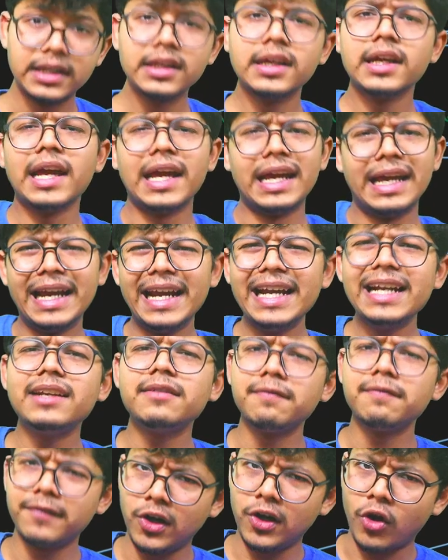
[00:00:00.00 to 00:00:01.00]
Head
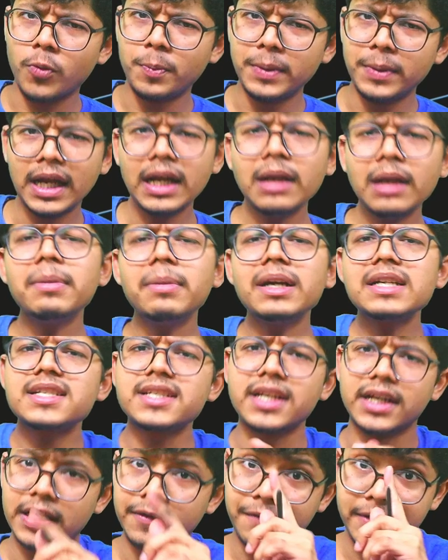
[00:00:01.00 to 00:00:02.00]
will not be null, but
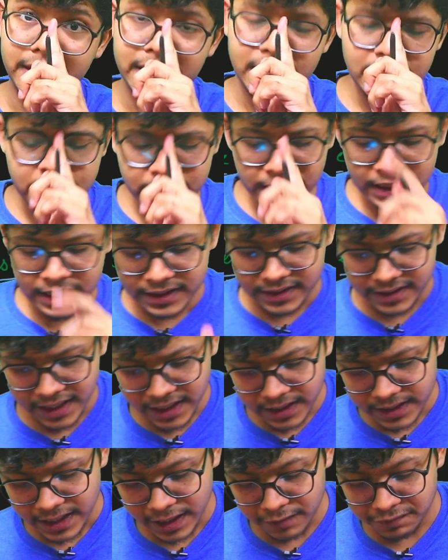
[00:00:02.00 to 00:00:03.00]
if it is, then
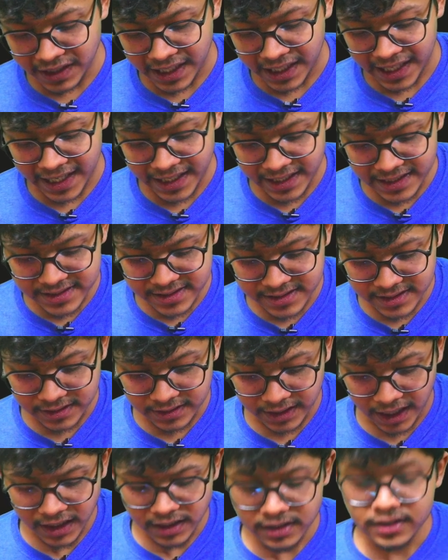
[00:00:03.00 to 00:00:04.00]
if the head is
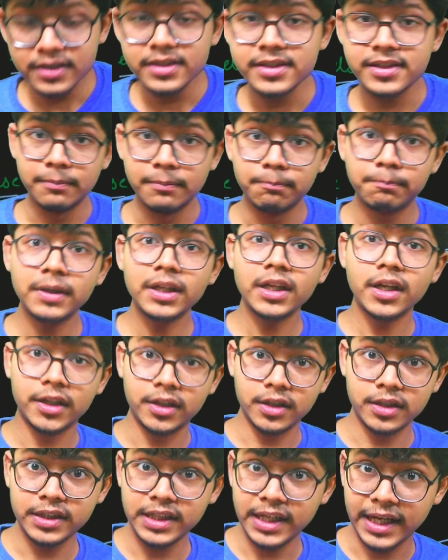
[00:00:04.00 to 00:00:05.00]
null, simply
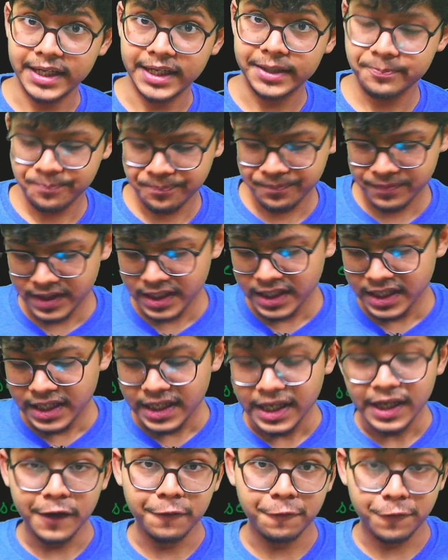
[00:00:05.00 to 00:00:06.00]
return the head.
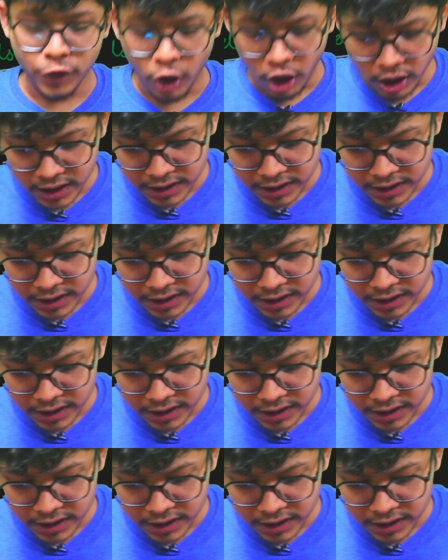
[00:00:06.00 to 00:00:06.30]
If not,